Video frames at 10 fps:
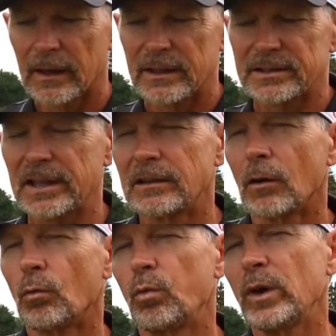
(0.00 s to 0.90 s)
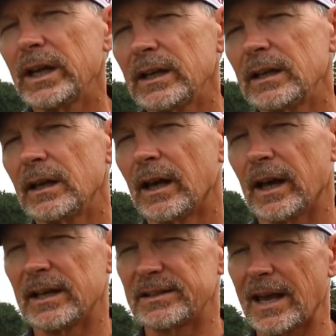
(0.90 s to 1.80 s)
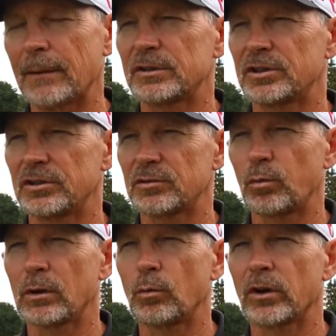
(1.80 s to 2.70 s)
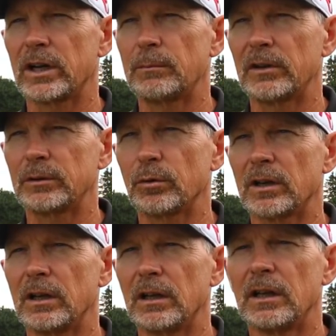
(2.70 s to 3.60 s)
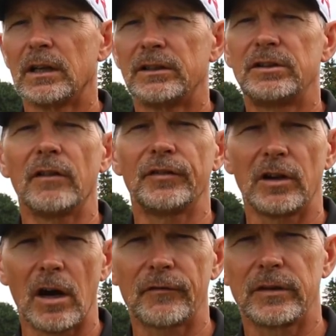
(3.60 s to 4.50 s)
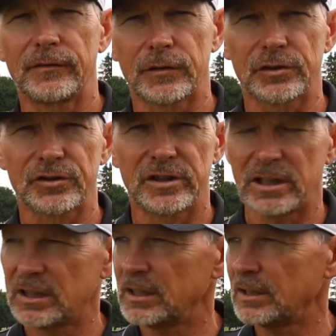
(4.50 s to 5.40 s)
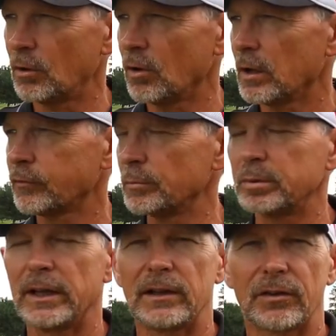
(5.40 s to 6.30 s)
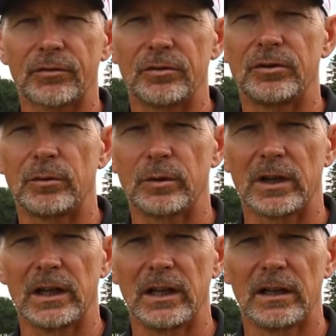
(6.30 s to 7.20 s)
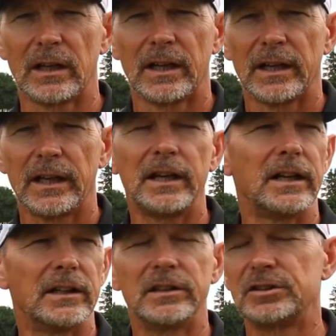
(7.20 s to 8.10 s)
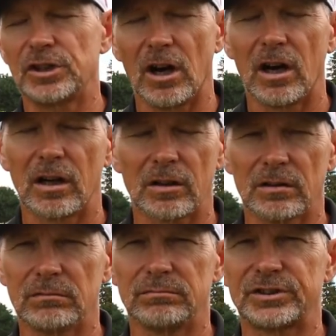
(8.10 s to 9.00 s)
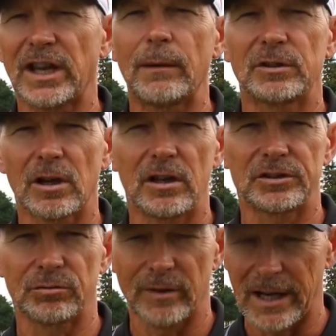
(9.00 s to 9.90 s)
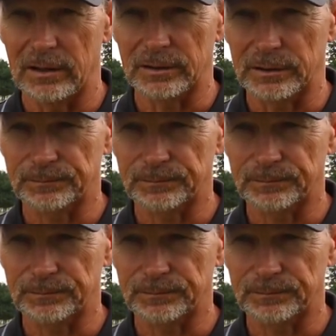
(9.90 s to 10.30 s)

Instead, we as amateurs, we're worried about that we're going to duff it off the first tee, or if we're playing through, that we're going to hit it in the junk or sabotage a round.